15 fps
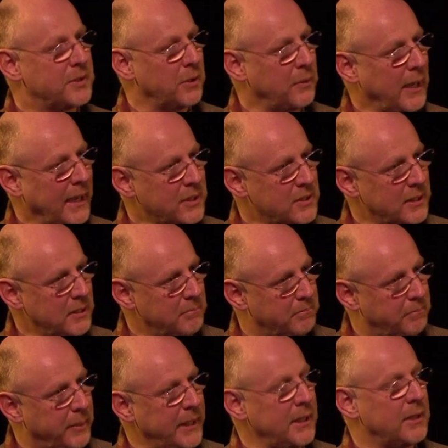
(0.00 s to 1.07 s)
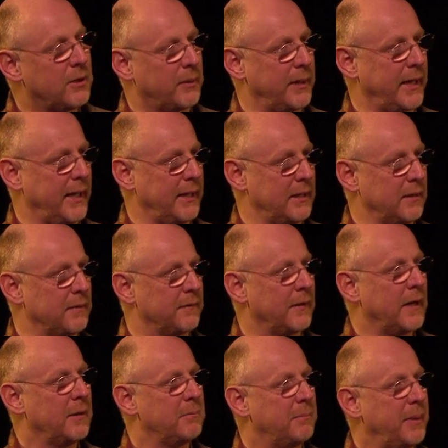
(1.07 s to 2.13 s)
to actually be creative,
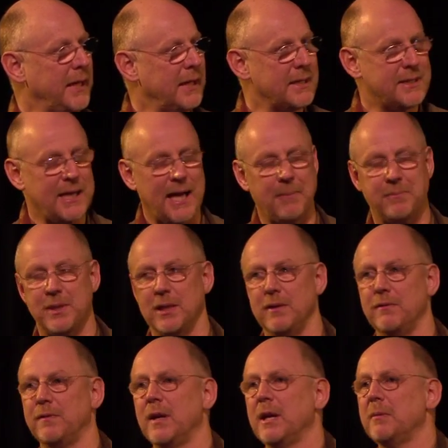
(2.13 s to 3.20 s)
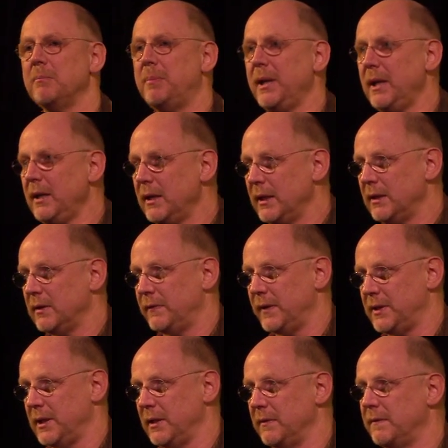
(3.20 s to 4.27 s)
be adaptive, be
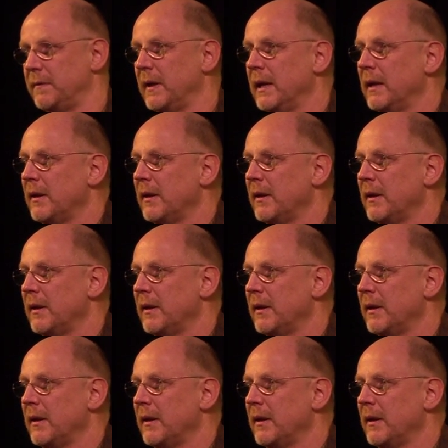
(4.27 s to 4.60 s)
innovative.